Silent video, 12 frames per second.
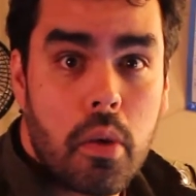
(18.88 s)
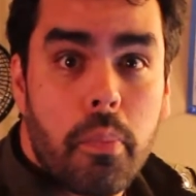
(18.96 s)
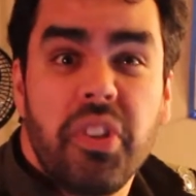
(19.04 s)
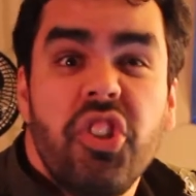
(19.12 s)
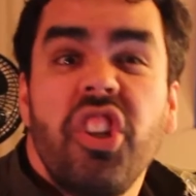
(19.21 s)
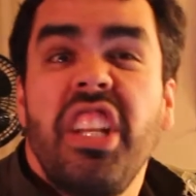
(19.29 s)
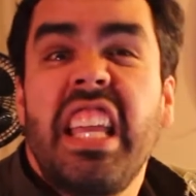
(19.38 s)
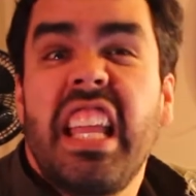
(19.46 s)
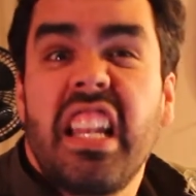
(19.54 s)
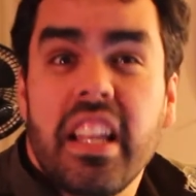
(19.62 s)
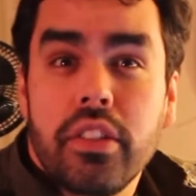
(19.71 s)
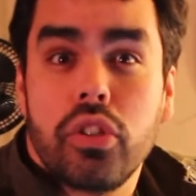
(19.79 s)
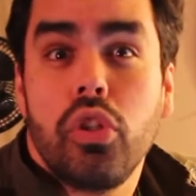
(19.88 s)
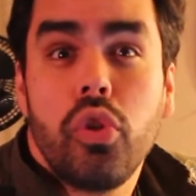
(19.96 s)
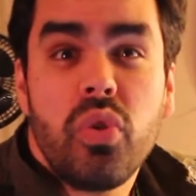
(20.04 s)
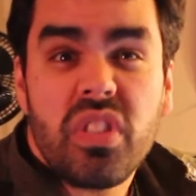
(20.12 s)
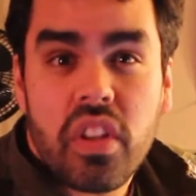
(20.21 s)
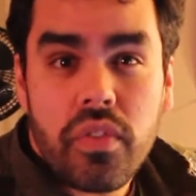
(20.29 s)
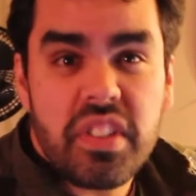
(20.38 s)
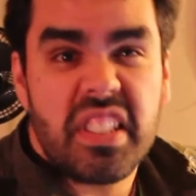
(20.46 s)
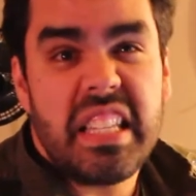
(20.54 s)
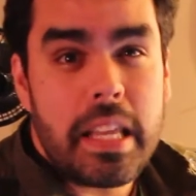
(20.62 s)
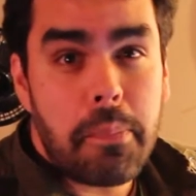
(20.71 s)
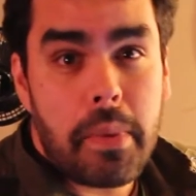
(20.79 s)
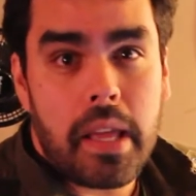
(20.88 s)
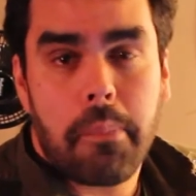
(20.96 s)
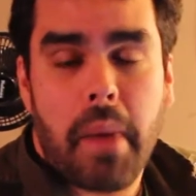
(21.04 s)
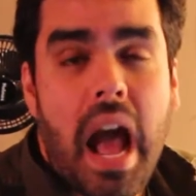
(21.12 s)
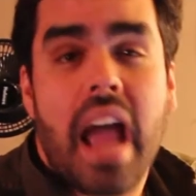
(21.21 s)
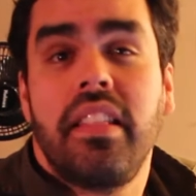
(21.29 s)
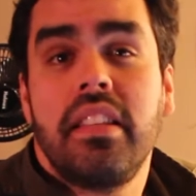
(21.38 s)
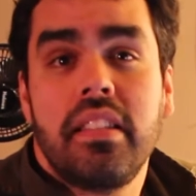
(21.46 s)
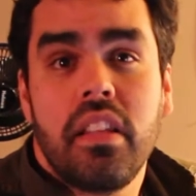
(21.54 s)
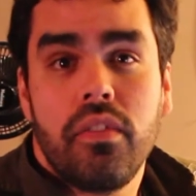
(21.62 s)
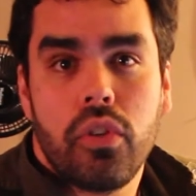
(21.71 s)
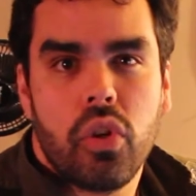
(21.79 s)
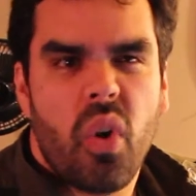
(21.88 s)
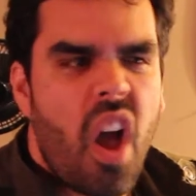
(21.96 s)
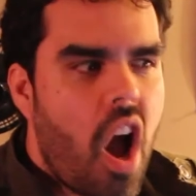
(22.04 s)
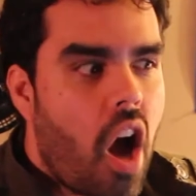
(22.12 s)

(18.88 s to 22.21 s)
But you're going to get an exclusive sneak peek behind the scene view